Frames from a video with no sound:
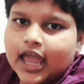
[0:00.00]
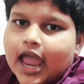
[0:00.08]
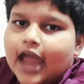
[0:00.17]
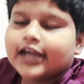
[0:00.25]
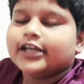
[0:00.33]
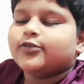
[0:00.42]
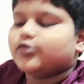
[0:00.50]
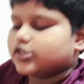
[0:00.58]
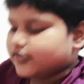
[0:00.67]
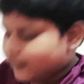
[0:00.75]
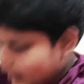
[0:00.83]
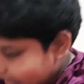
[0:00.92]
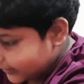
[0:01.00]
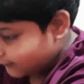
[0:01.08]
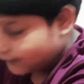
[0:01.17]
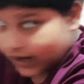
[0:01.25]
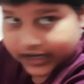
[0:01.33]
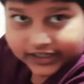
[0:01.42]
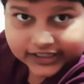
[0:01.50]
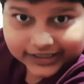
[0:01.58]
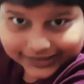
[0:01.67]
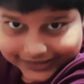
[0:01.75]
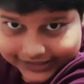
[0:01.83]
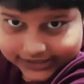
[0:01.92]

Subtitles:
and it was very fun in these